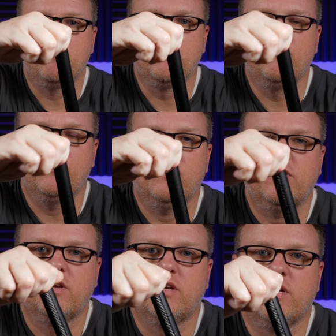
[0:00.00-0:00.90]
move it.
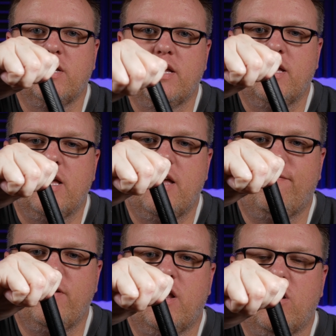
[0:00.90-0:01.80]

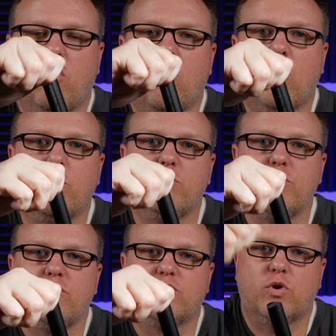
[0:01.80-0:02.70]
If it at all
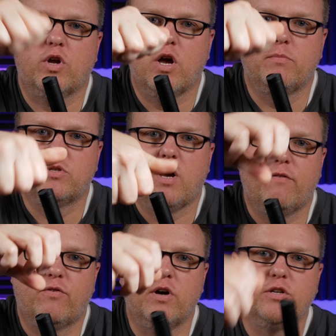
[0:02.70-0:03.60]
moves or comes
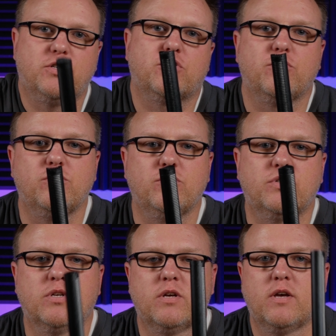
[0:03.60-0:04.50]
off or
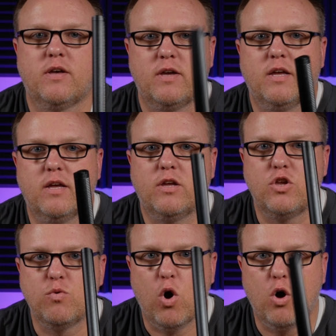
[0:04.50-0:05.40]
unscrews,
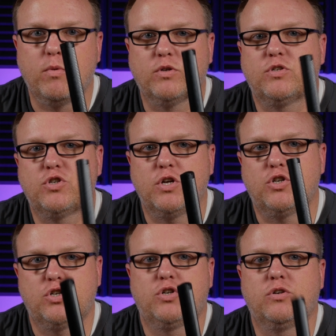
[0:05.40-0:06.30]
you almost
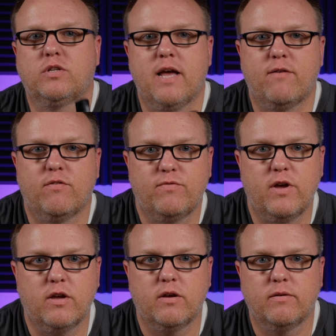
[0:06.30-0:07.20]
should surely have a
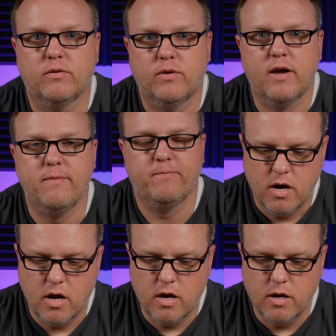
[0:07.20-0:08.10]
fake, okay?
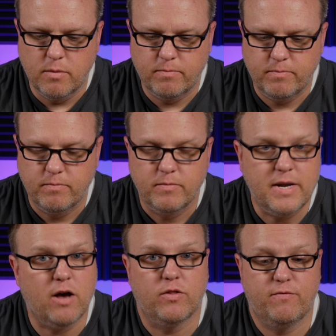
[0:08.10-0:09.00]

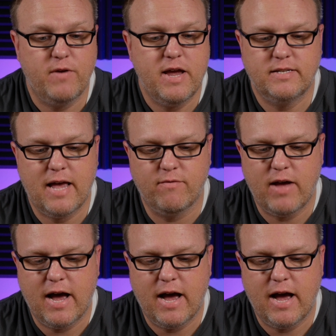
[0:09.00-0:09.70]
Now, the fakes have